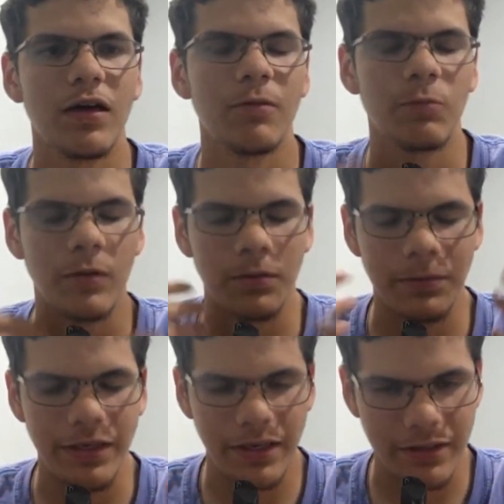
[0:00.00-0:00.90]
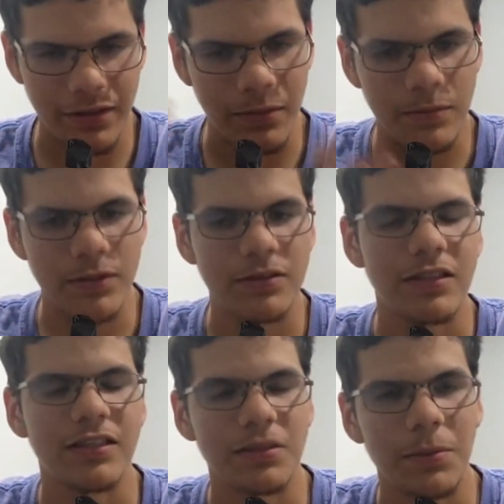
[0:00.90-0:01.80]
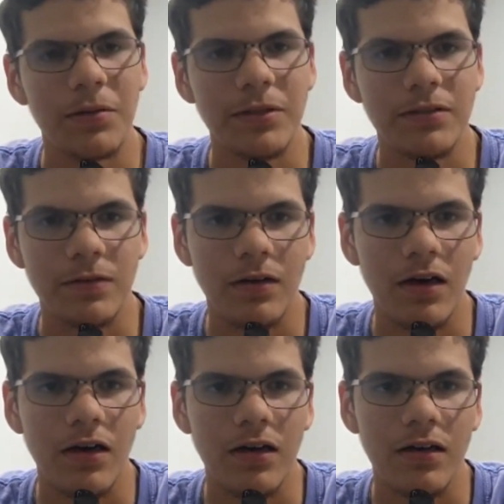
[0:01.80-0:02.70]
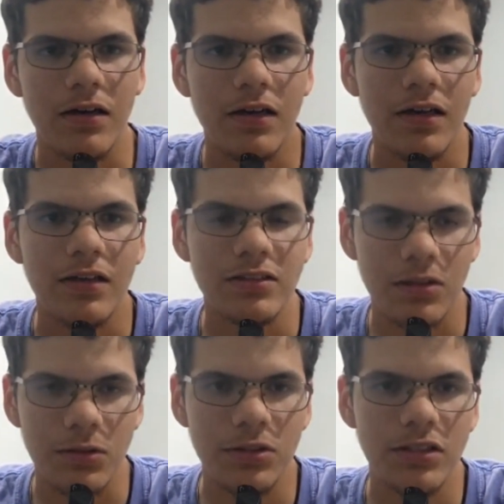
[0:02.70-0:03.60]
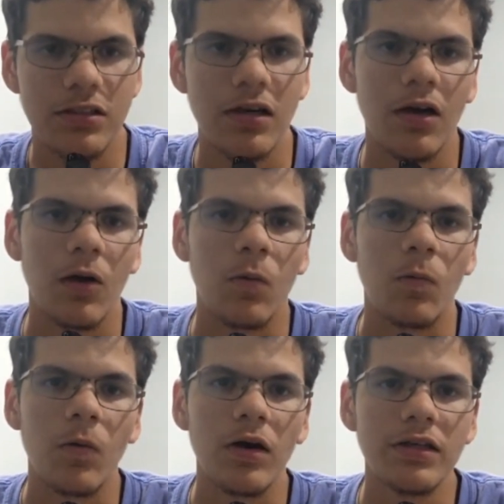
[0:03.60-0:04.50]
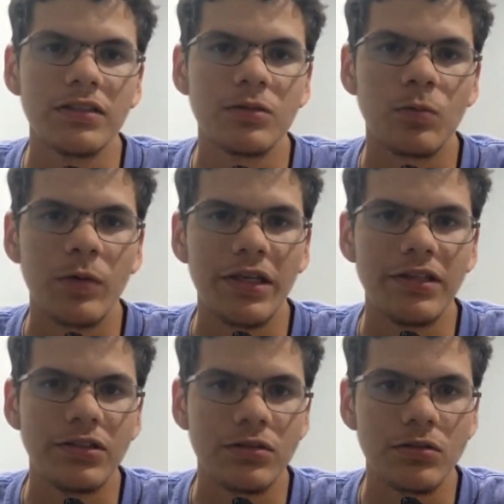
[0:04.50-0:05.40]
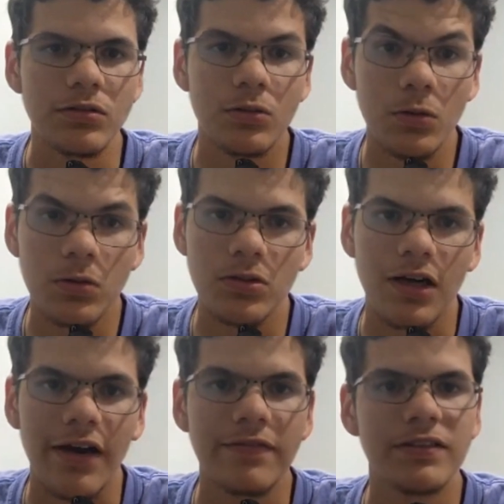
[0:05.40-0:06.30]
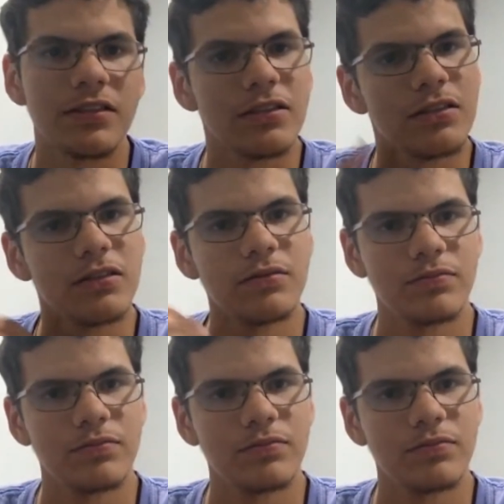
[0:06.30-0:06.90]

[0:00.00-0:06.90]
what we ended up using as a permanent solution was we used Google Drive to